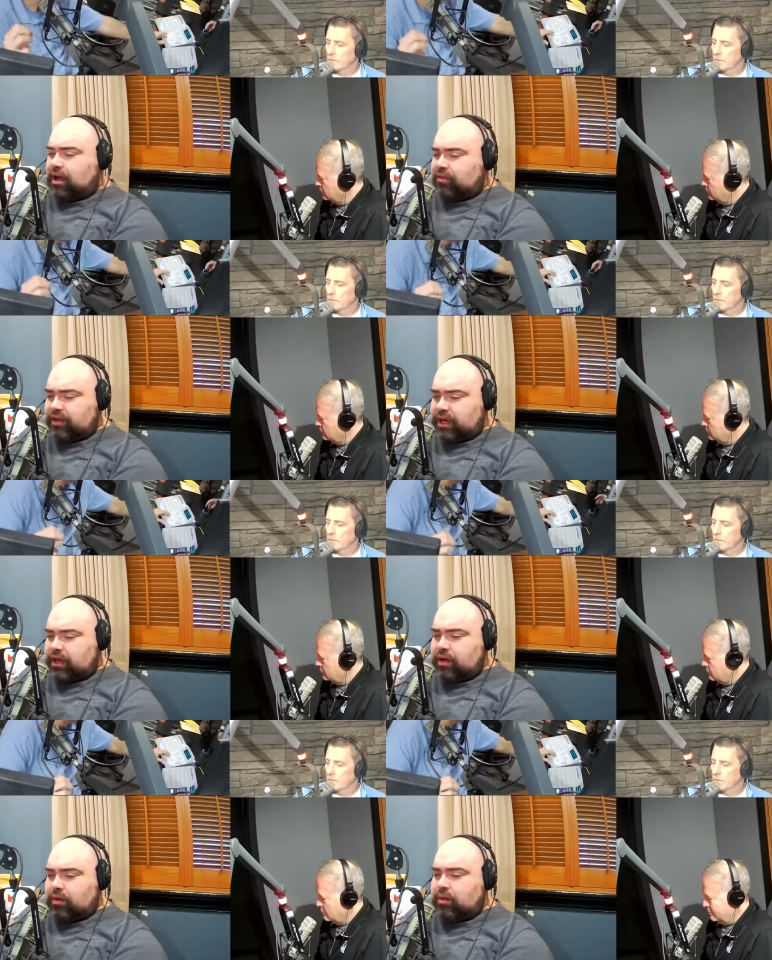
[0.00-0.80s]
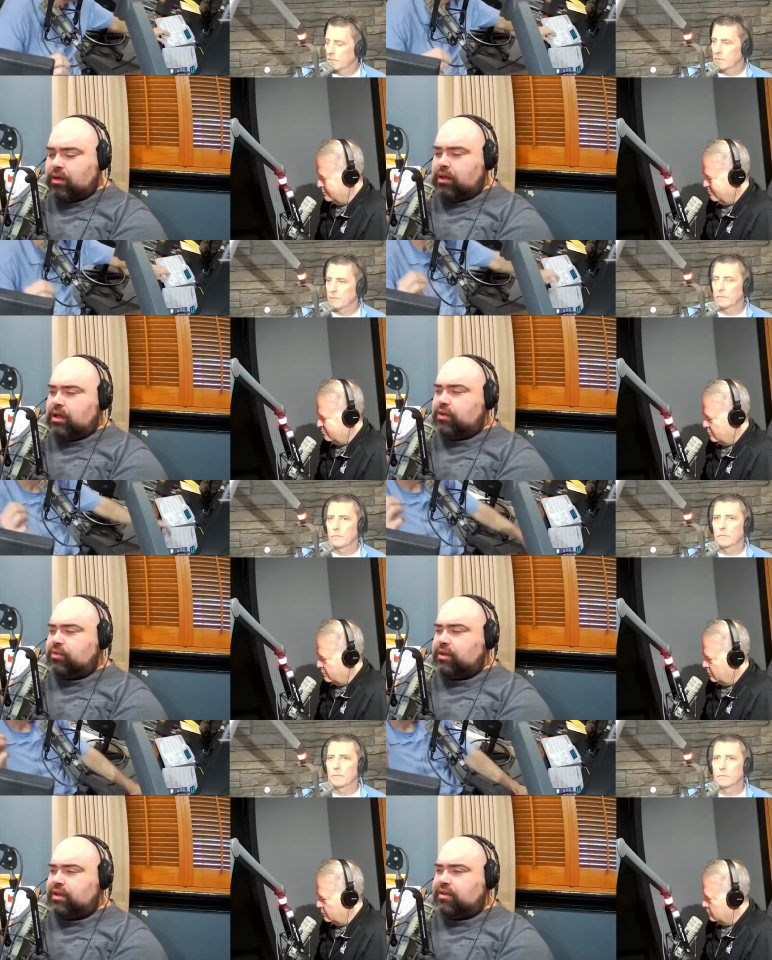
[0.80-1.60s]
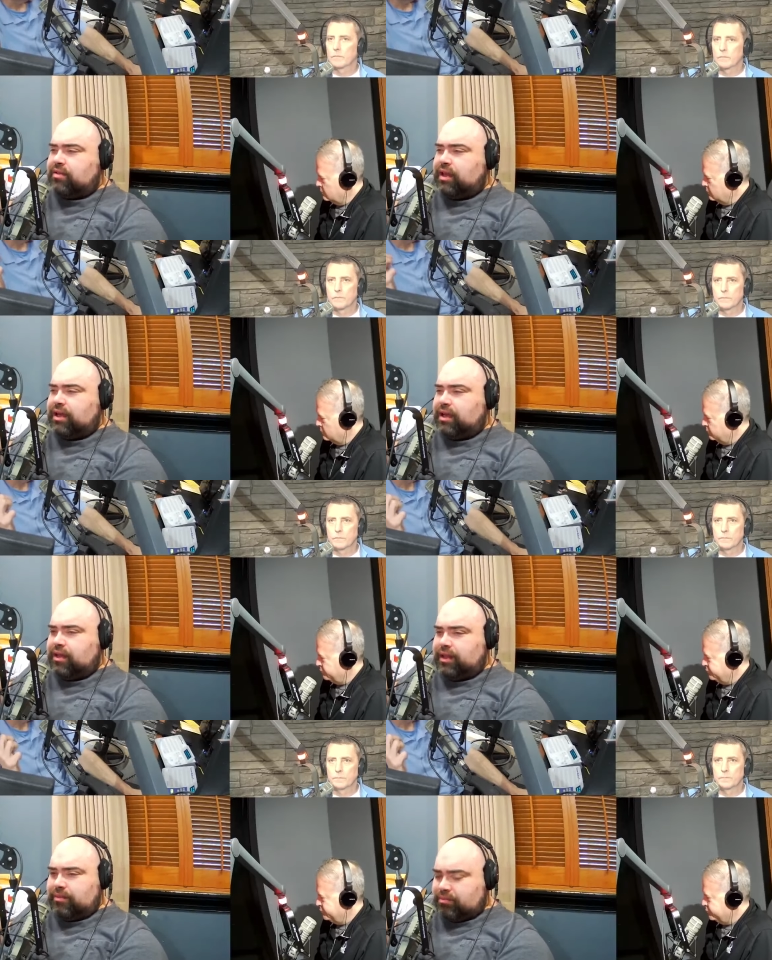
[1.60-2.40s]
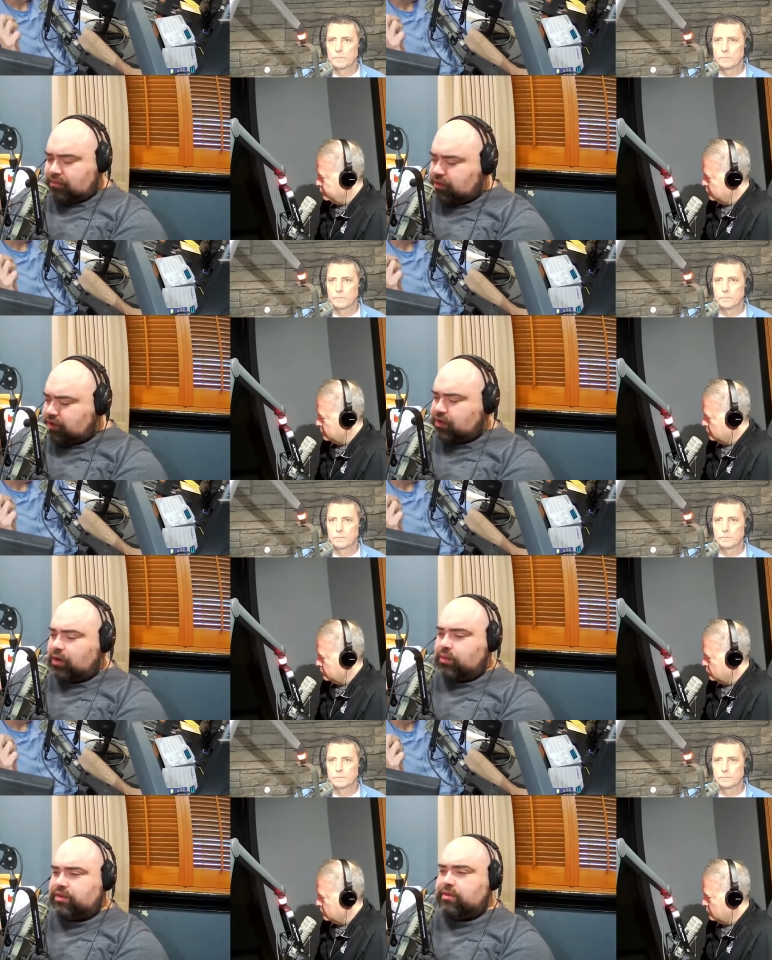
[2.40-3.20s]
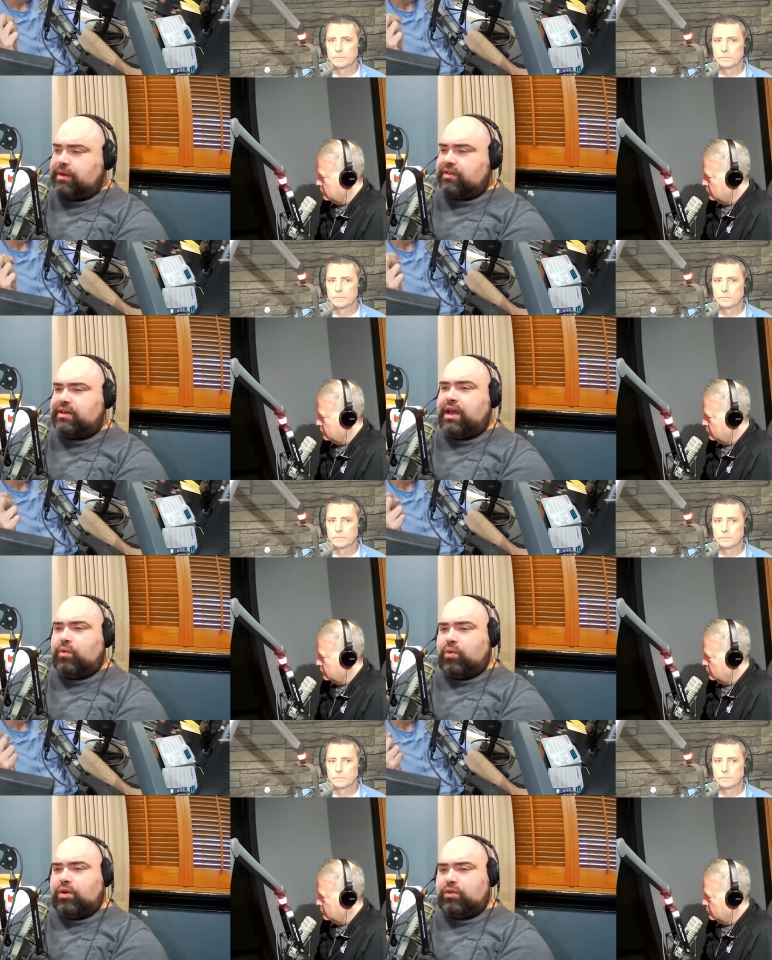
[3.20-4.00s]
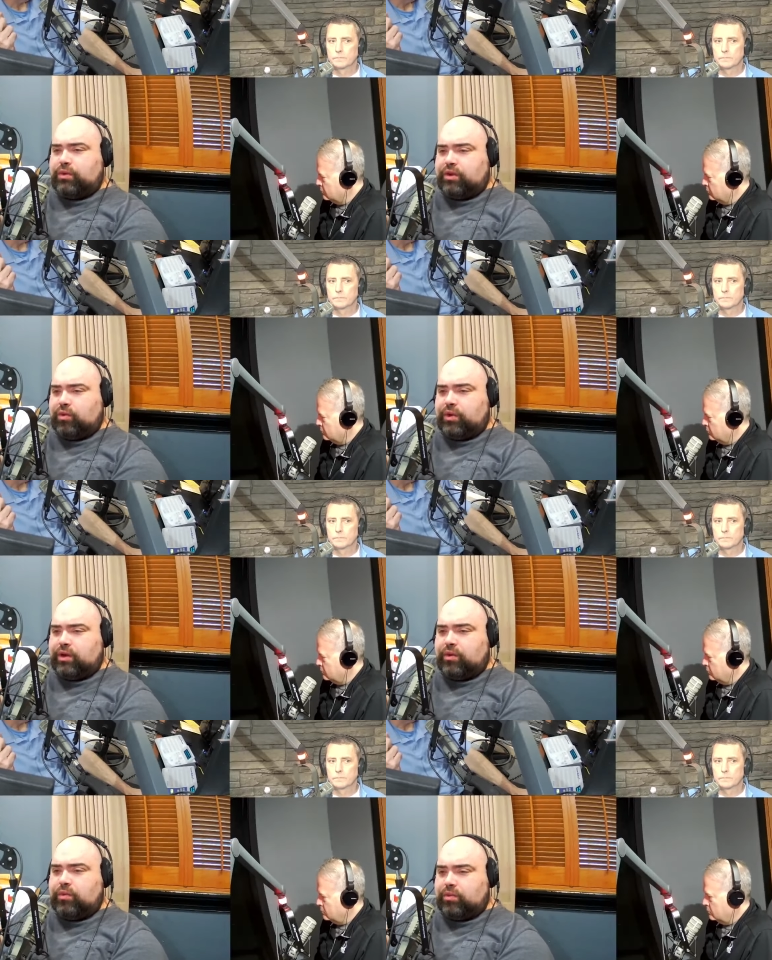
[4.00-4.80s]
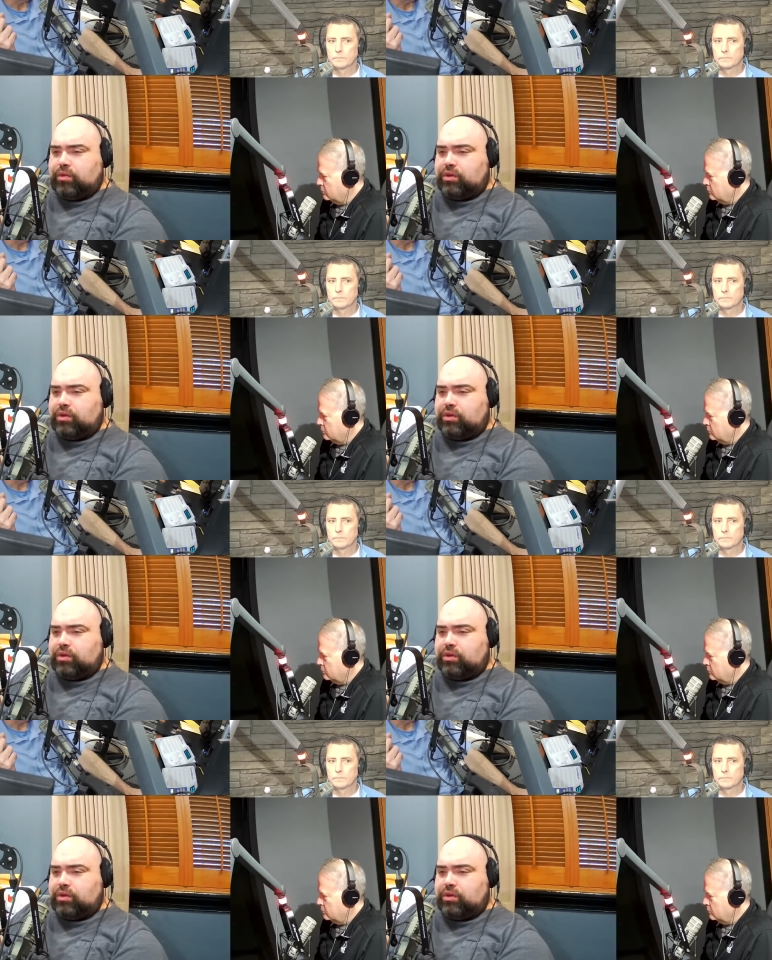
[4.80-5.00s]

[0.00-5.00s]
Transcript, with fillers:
Speaker 1: video was one of these like uh, they start with somebody's net worth when they're real mm-hmm.